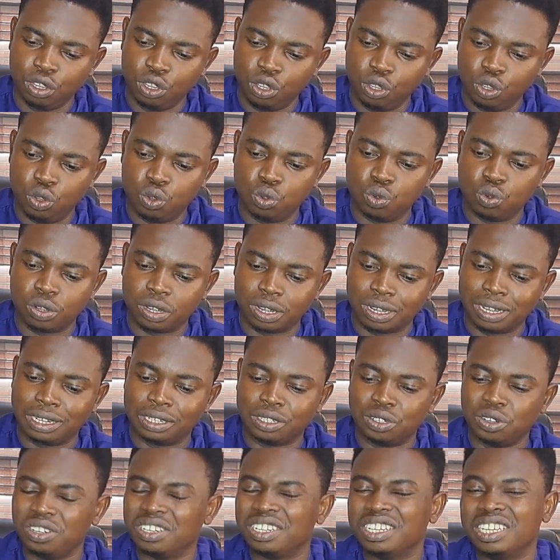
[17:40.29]
you
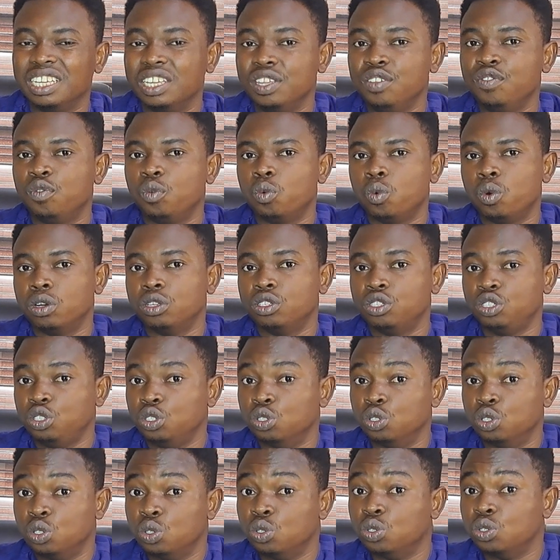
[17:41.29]
cannot give what
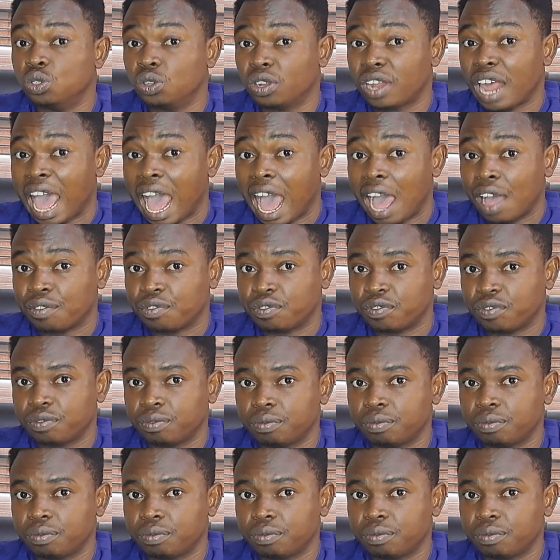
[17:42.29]
you do not have.